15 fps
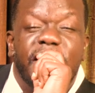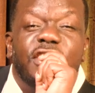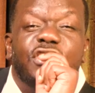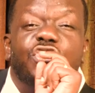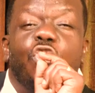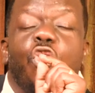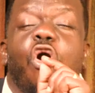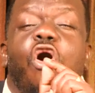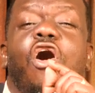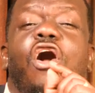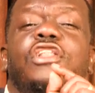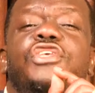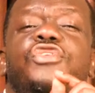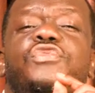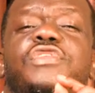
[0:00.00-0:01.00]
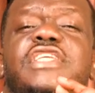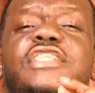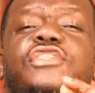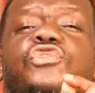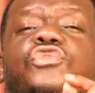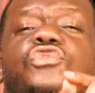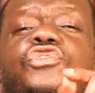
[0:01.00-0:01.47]
So all you
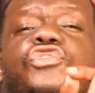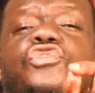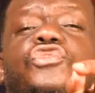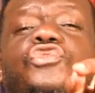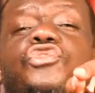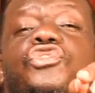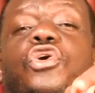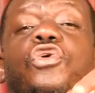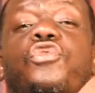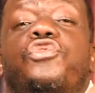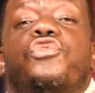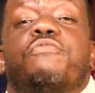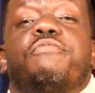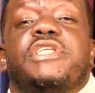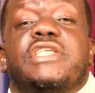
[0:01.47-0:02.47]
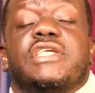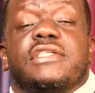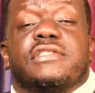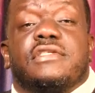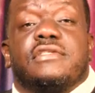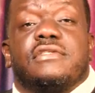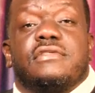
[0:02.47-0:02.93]
need to do is to do your own
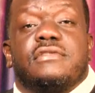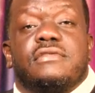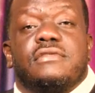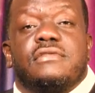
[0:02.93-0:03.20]
obedience.